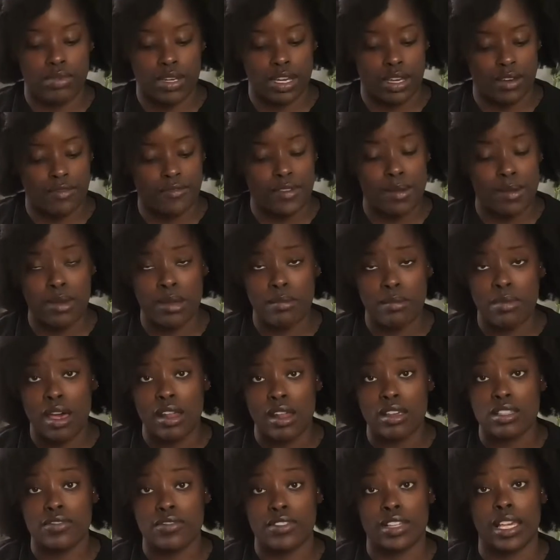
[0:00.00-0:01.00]
feminine products
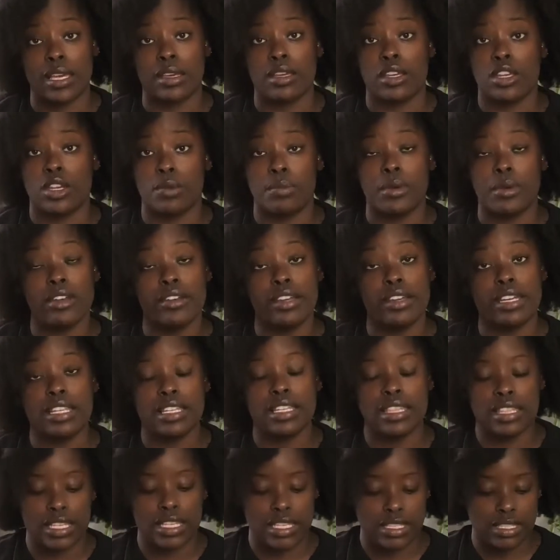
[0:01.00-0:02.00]
for like your period and
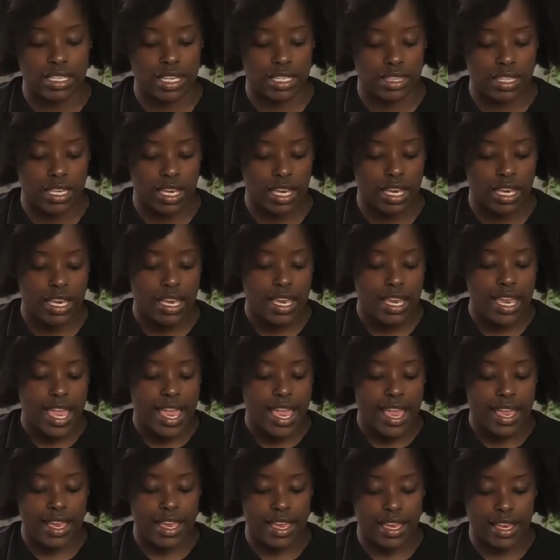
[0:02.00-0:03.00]
things like that,
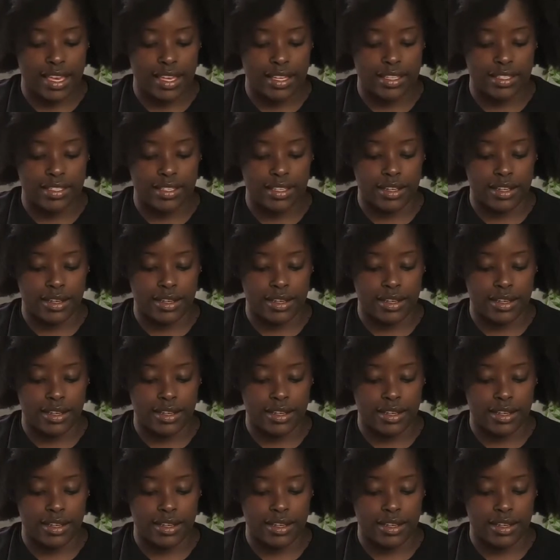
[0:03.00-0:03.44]
and